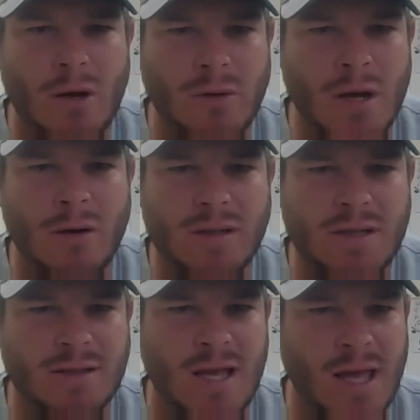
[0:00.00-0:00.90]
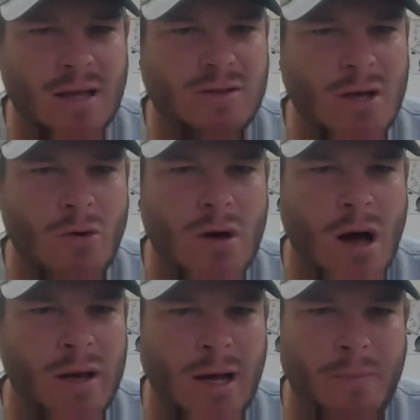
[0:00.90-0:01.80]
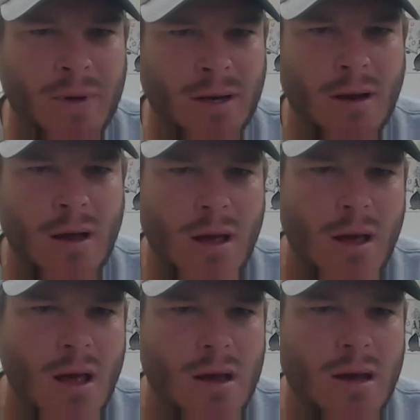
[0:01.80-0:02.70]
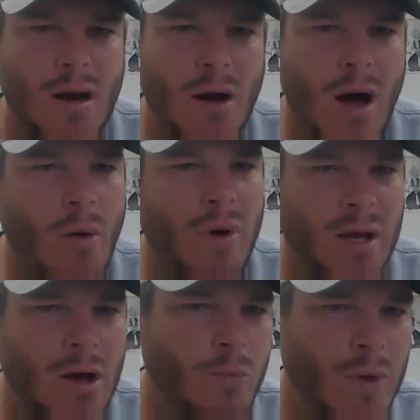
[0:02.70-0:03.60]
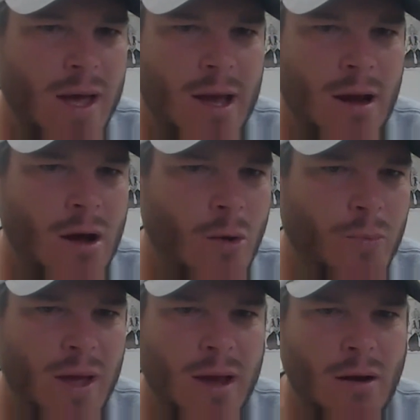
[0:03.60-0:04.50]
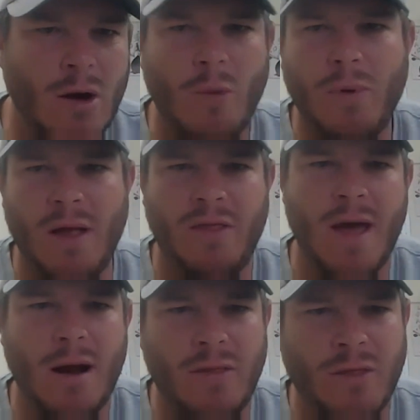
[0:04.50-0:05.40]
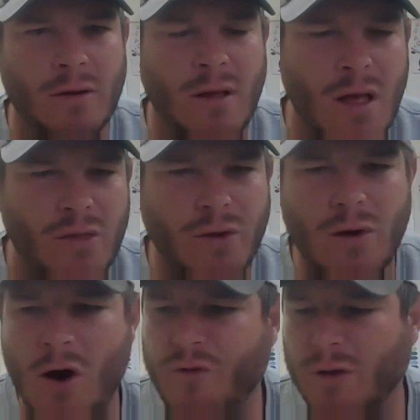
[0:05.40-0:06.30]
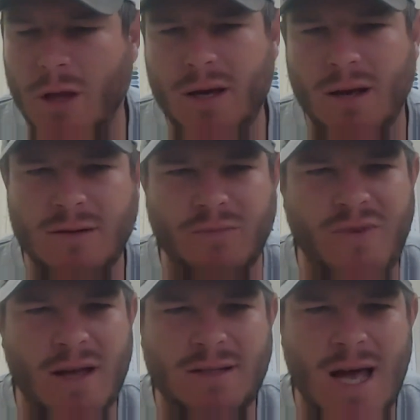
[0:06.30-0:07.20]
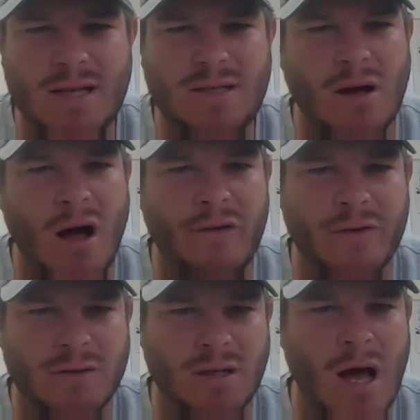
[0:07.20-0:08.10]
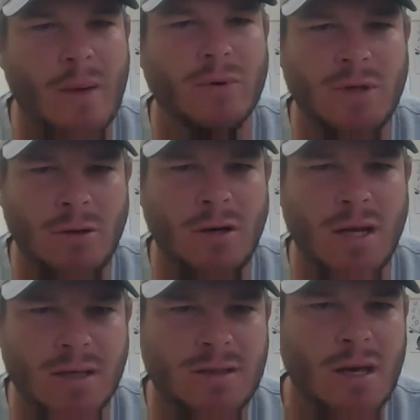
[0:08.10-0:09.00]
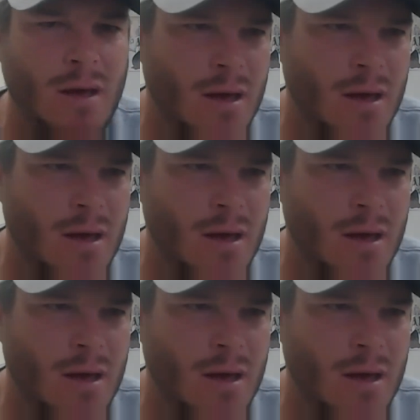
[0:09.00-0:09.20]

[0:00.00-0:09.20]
don't notice because they get so caught up and you know, I want to go play here, go play here, go play there, and they're they're overlooking some fantastic offers and opportunities